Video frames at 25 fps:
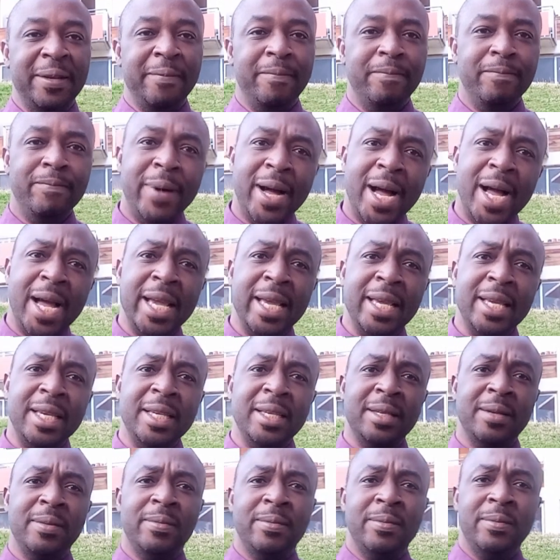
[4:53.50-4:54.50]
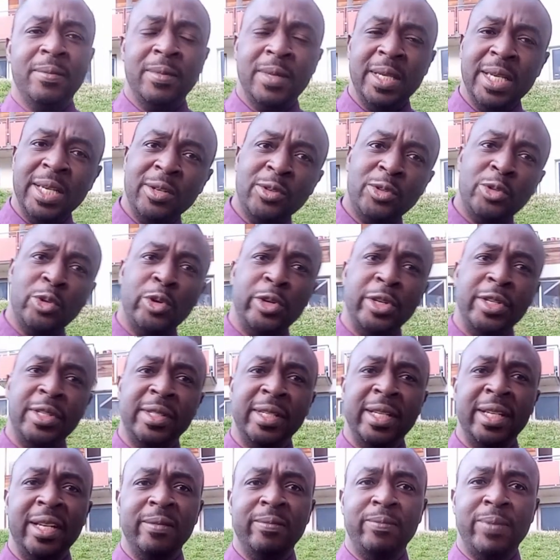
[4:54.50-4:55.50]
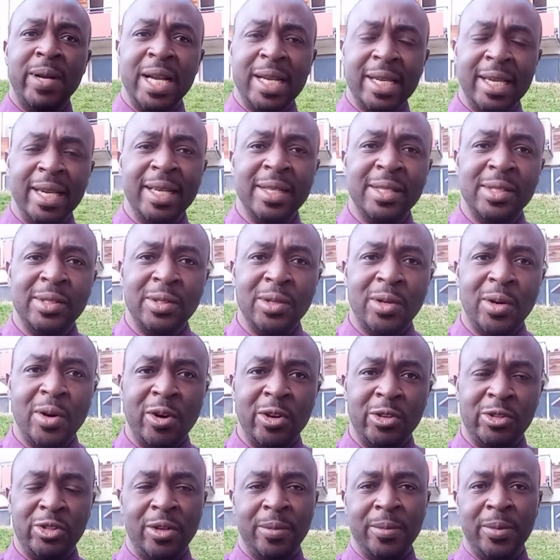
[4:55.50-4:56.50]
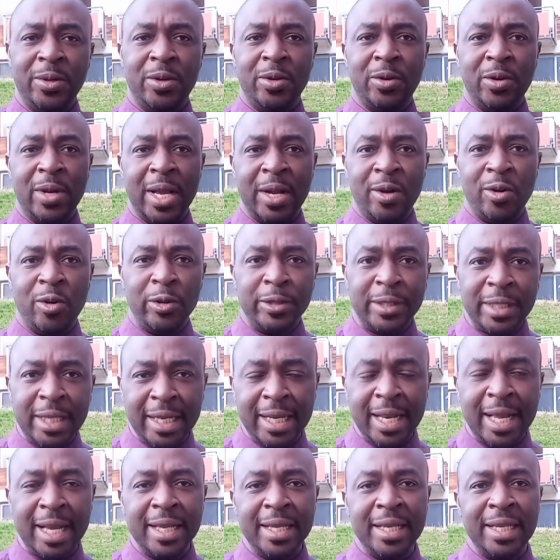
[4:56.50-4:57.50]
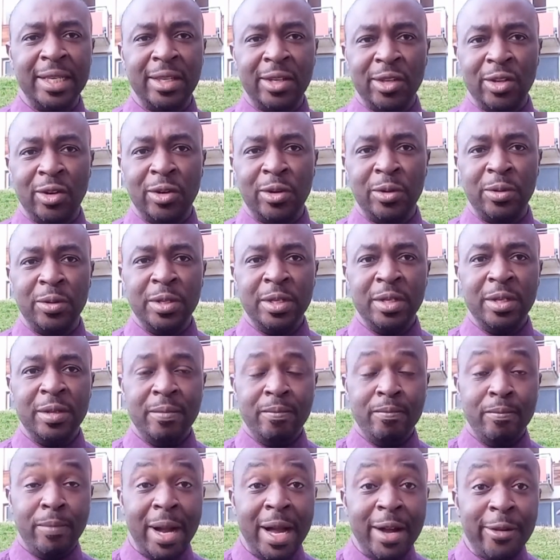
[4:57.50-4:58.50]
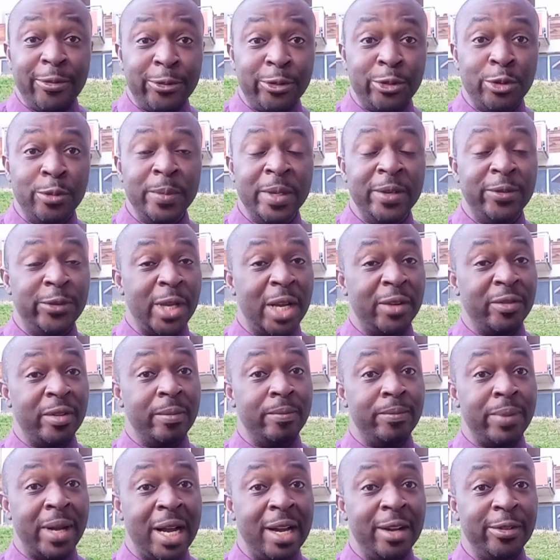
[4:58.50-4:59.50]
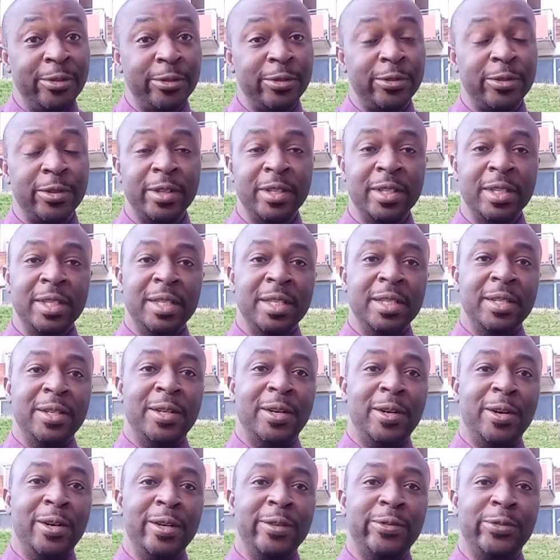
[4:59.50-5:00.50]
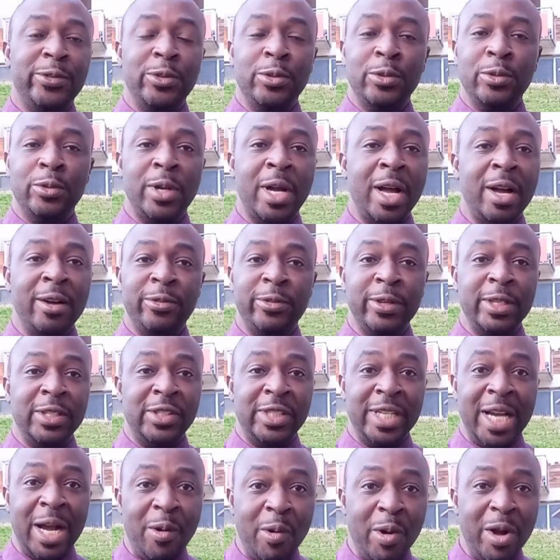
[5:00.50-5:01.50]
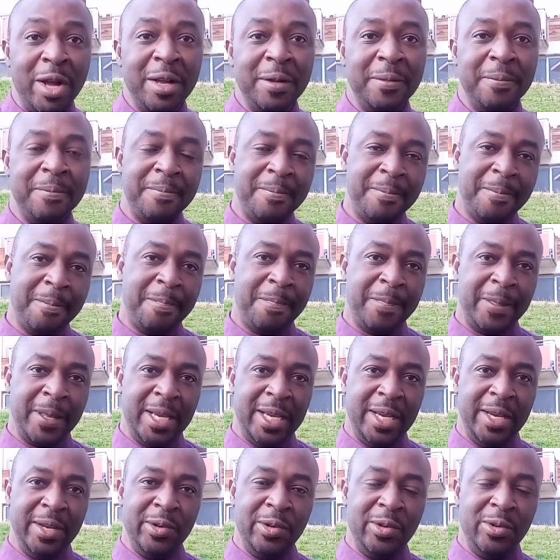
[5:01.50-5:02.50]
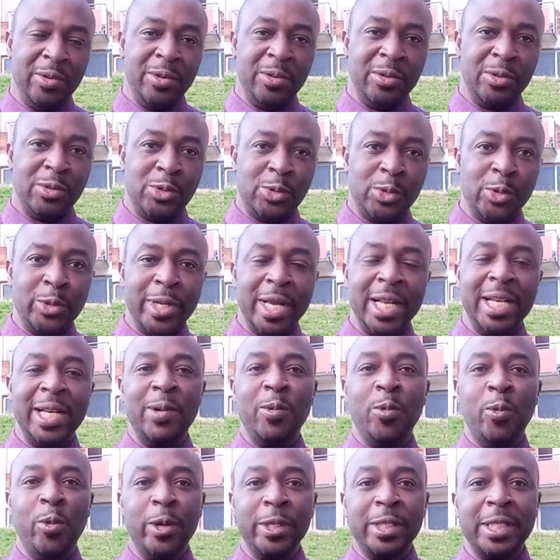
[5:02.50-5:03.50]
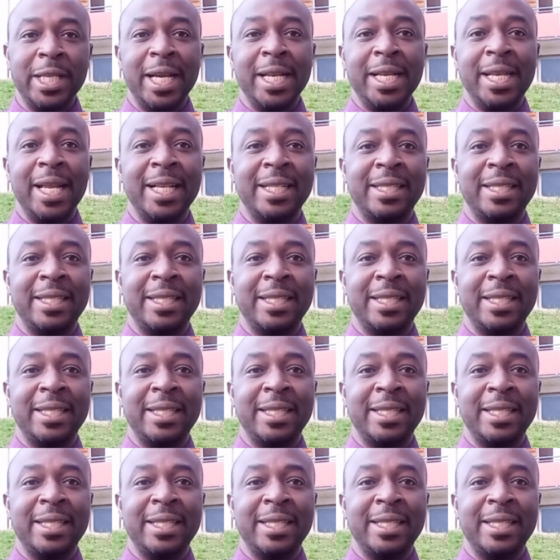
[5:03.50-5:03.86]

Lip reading: by introducing a bucket or a container in your bathroom if you have a bath, or if you have a shower, so that the water that